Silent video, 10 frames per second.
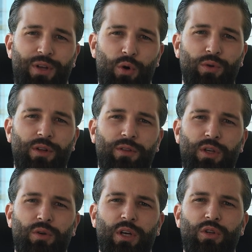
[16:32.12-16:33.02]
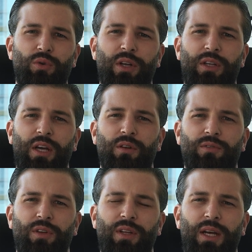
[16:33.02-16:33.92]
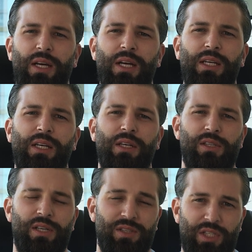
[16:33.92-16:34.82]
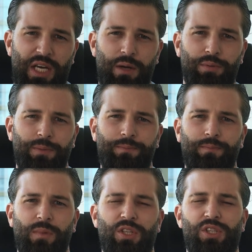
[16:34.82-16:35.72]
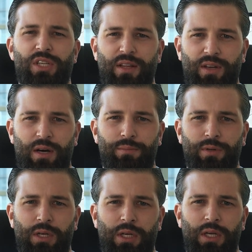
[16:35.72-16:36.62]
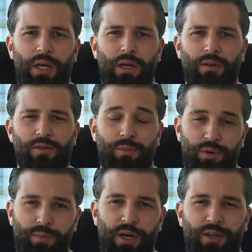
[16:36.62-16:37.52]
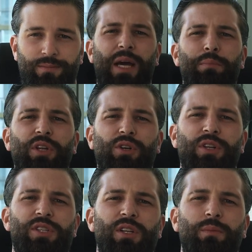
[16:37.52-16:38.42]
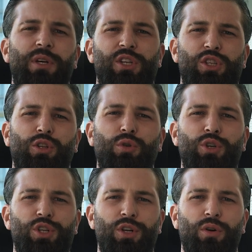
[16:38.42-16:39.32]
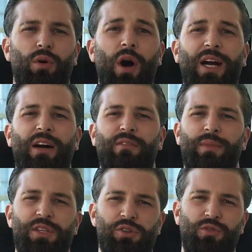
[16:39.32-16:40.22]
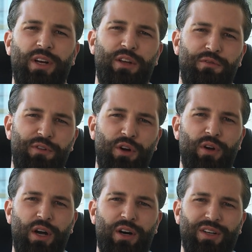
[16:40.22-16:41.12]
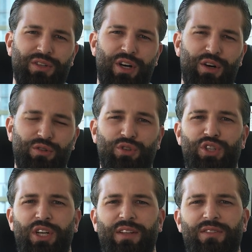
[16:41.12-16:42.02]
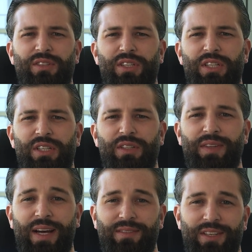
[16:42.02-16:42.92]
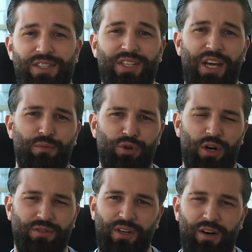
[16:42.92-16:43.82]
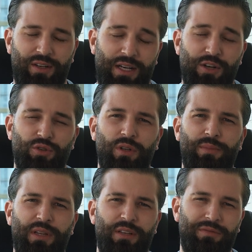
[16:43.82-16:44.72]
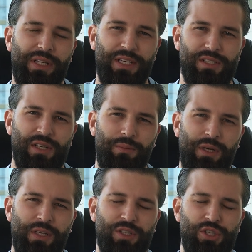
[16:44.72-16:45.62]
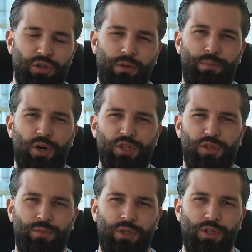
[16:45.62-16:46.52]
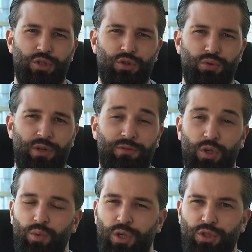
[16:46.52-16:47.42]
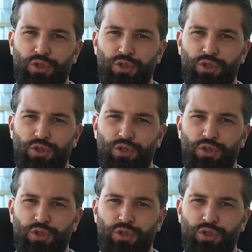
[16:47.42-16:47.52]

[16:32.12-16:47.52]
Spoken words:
the only thing you can do at the end of the day is escape, set up, and prepare. Can Bitcoin still be a solution, or are governments already figuring out on how to shut that escape route down? And I truly believe yes. I mean, it's still possible to, if you want